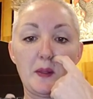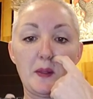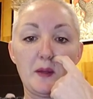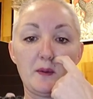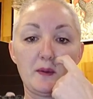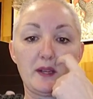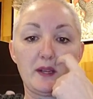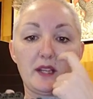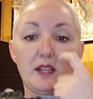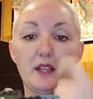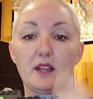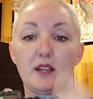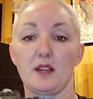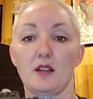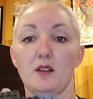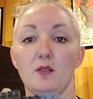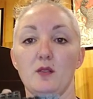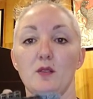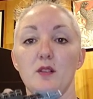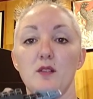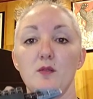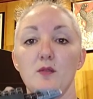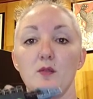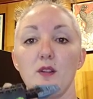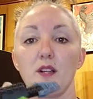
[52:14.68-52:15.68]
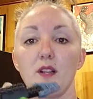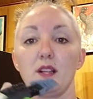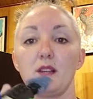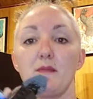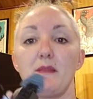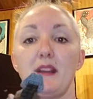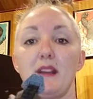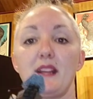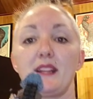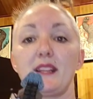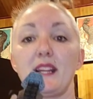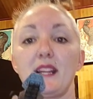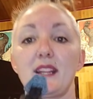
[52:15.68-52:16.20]
There we go. We're going to
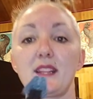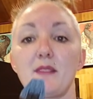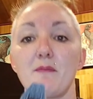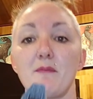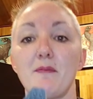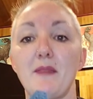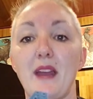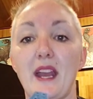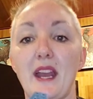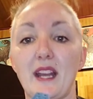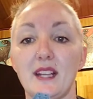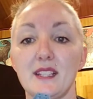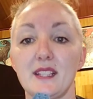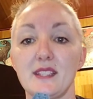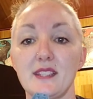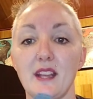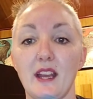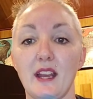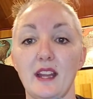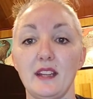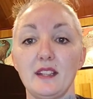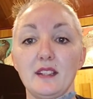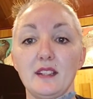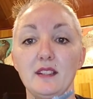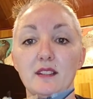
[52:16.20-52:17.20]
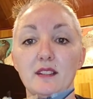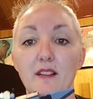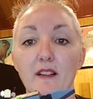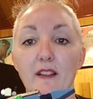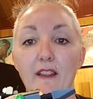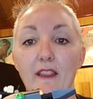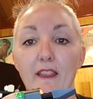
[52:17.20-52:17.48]
make that the back side.